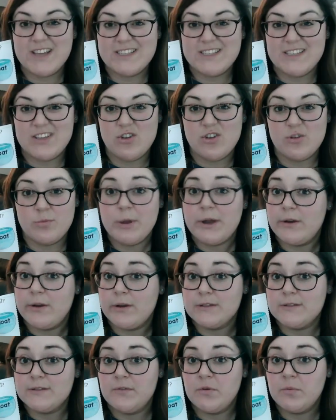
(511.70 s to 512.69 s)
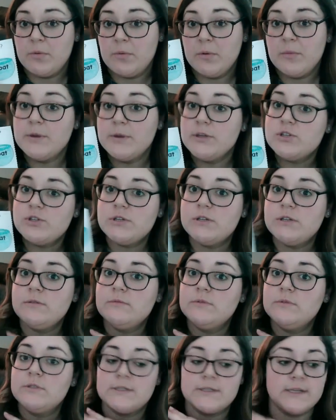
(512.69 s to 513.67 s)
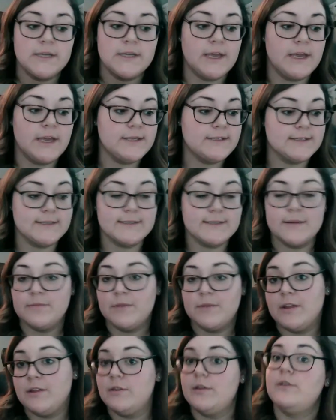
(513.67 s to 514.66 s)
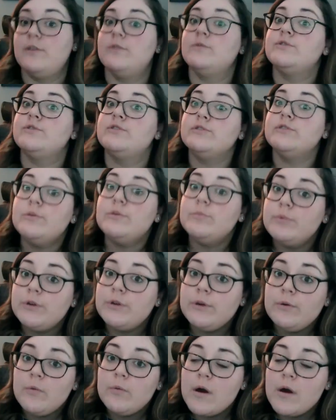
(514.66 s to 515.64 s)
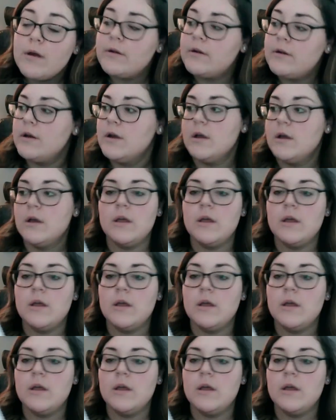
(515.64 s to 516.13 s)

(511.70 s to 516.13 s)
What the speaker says: asking your parents for permission, just in case it's something that you shouldn't put in water.